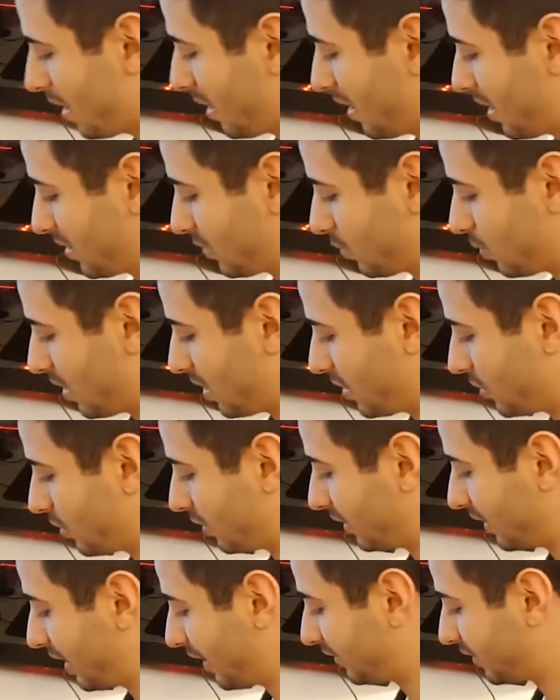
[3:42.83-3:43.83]
as well as your
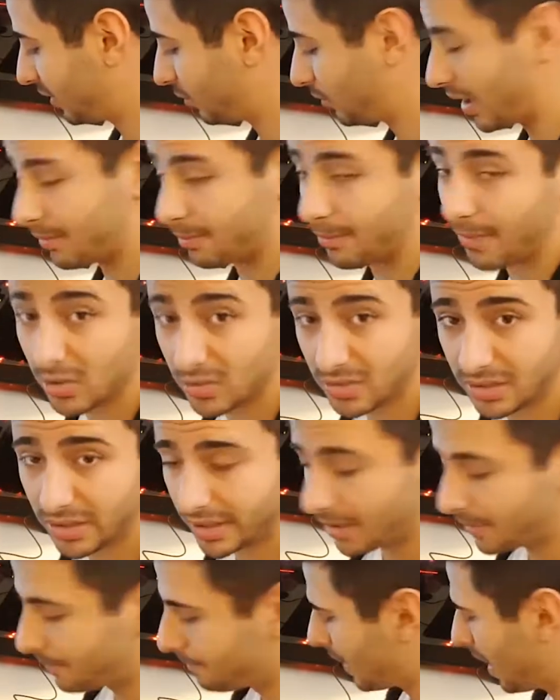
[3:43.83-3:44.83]
left and right mouse
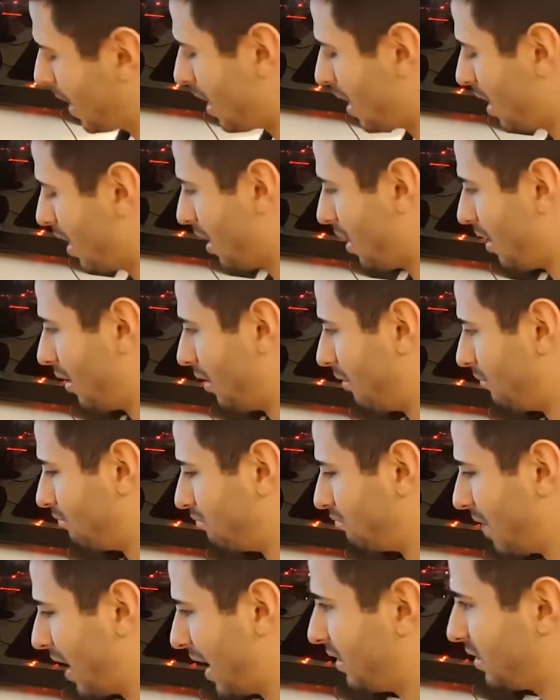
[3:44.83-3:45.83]
click. I
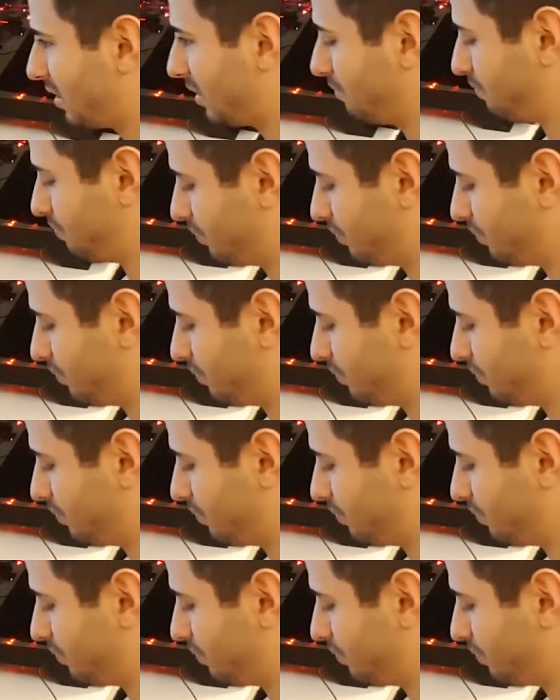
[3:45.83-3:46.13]
ended up